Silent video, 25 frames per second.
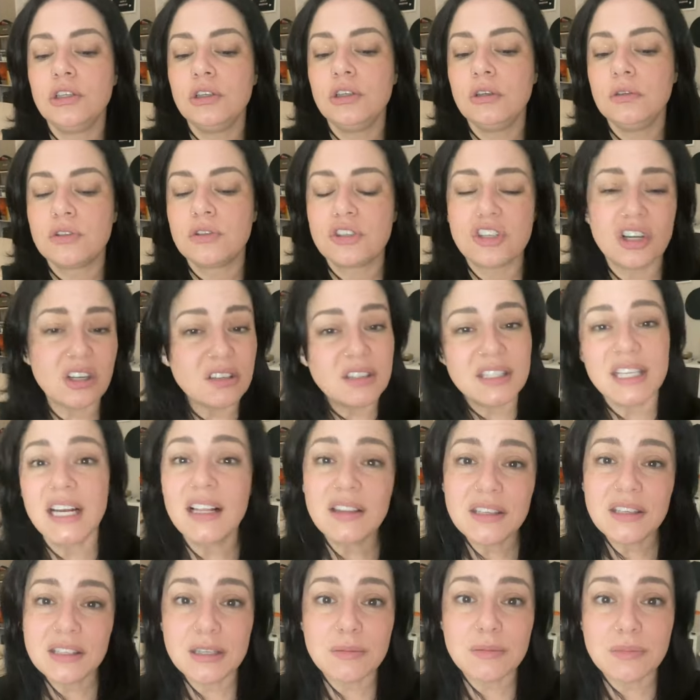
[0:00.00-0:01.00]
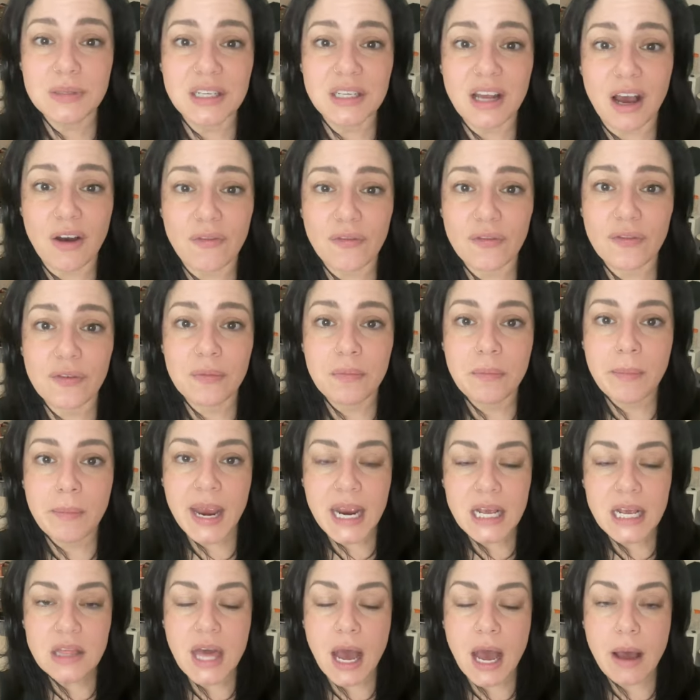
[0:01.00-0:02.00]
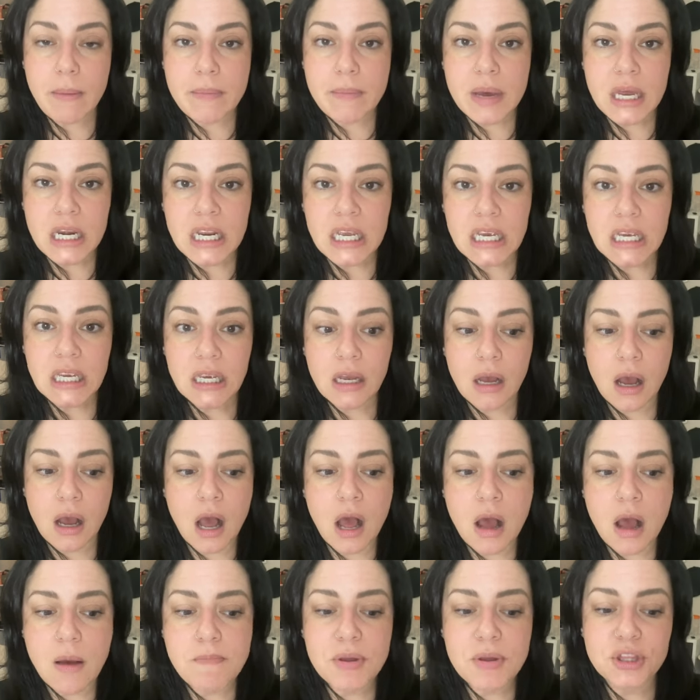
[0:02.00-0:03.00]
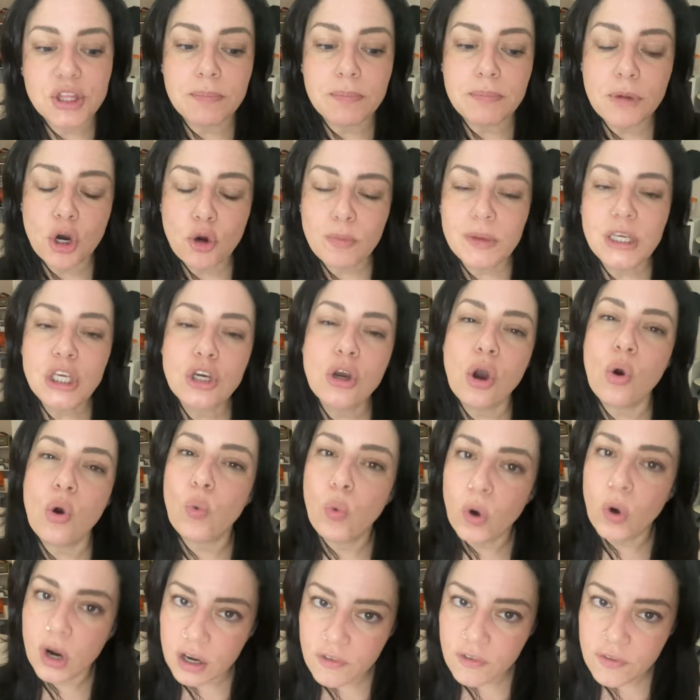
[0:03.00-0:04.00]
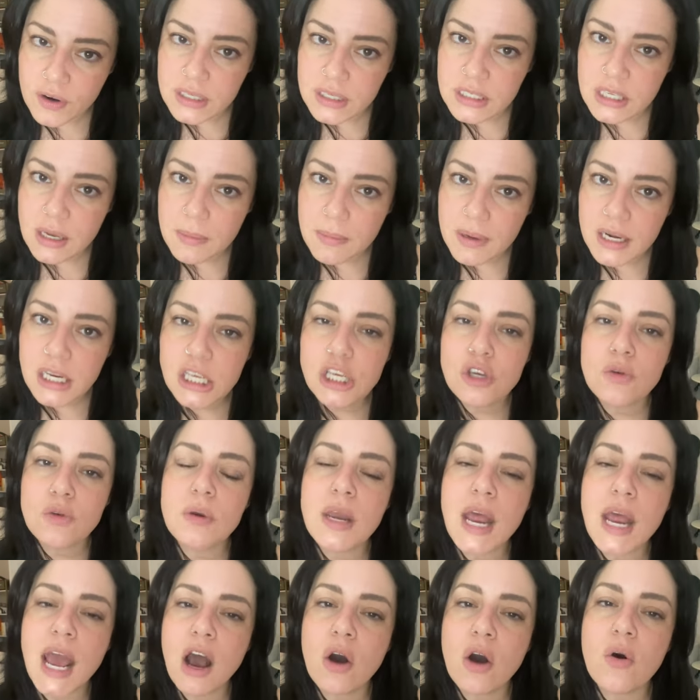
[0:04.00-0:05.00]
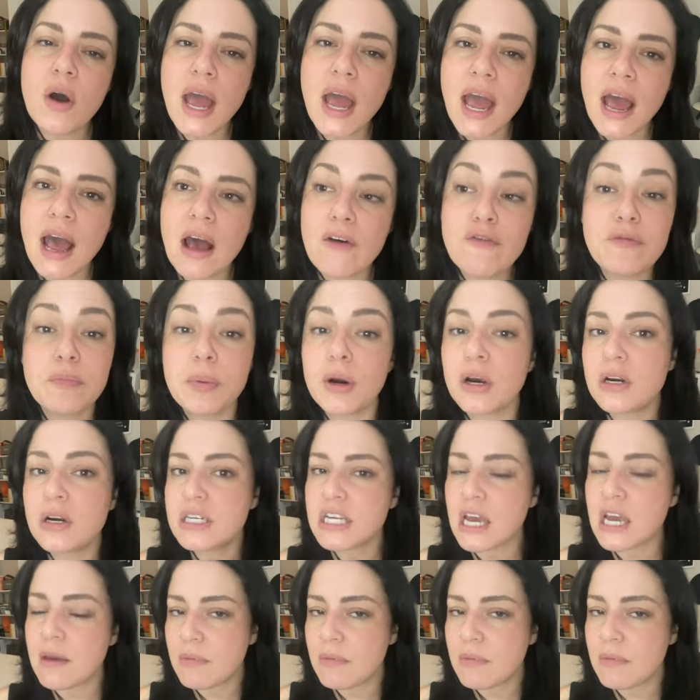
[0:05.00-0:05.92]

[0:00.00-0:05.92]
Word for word: start selling some stuff make that money um, but the moment you go work for somebody you now have part-time